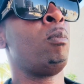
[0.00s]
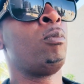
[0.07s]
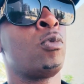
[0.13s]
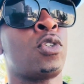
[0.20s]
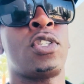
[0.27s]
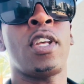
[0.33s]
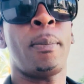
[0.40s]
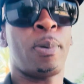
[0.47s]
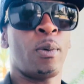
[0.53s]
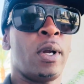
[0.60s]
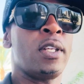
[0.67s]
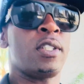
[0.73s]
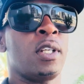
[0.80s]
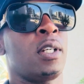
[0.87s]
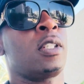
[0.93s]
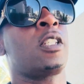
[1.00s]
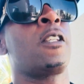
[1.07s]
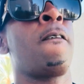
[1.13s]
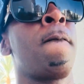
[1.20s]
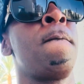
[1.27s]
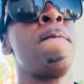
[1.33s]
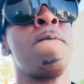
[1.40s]
separates
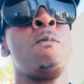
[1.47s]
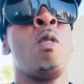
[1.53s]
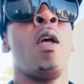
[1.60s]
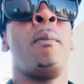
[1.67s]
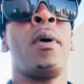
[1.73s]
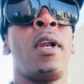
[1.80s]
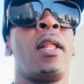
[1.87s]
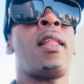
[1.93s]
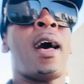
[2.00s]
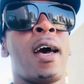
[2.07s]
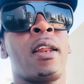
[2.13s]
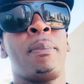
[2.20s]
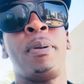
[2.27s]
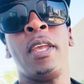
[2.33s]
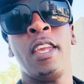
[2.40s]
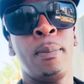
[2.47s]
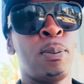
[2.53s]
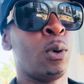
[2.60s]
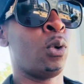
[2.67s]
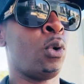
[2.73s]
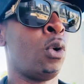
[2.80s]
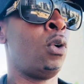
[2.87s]
us. But a lot of
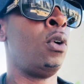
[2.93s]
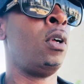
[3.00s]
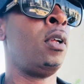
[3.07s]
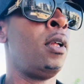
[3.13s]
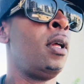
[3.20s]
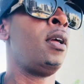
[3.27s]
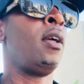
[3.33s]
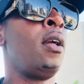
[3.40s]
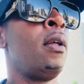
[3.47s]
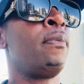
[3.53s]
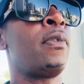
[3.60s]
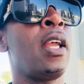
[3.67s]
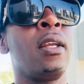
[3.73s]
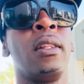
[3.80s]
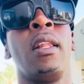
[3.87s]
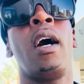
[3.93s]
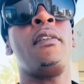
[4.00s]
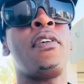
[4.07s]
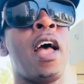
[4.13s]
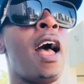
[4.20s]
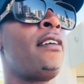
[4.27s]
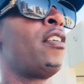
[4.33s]
people, they
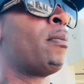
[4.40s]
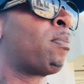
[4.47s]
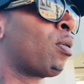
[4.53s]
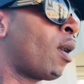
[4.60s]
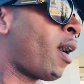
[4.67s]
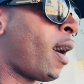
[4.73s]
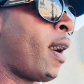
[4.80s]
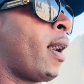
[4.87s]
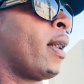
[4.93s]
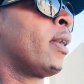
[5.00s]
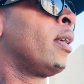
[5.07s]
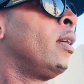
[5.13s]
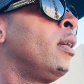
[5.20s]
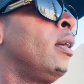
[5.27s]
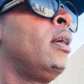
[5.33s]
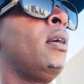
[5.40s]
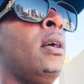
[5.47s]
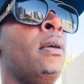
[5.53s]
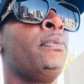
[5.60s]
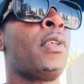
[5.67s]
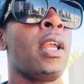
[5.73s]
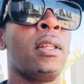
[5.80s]
love having pride.
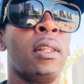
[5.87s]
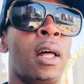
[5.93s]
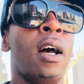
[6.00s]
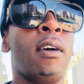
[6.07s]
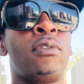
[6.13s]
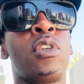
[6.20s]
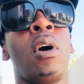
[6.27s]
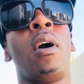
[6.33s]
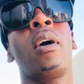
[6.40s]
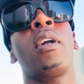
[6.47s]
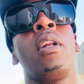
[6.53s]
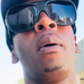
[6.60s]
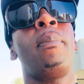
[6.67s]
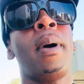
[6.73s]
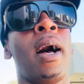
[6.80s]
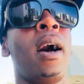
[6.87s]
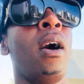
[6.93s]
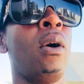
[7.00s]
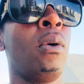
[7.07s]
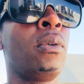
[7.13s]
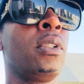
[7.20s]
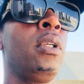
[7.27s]
They love talking
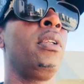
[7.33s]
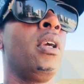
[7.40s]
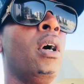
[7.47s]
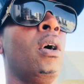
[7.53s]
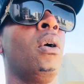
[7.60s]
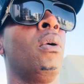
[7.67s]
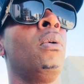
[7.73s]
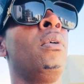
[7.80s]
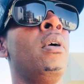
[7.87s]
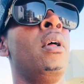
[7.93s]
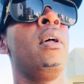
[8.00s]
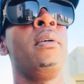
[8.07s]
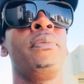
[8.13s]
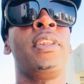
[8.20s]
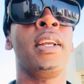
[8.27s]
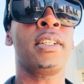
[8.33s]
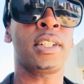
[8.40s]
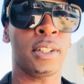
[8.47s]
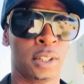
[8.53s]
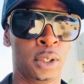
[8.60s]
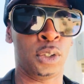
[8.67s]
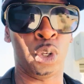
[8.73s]
about, things
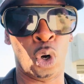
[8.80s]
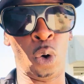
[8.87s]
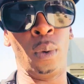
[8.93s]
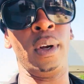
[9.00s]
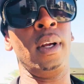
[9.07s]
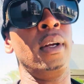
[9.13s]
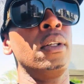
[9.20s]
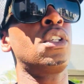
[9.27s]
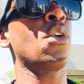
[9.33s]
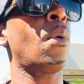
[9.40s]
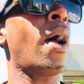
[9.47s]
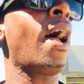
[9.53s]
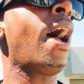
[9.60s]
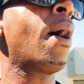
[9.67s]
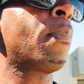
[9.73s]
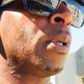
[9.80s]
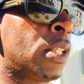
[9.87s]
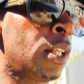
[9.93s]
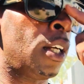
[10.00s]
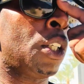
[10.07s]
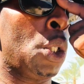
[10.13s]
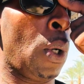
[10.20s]
that they're doing. So what
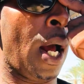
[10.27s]
happens is you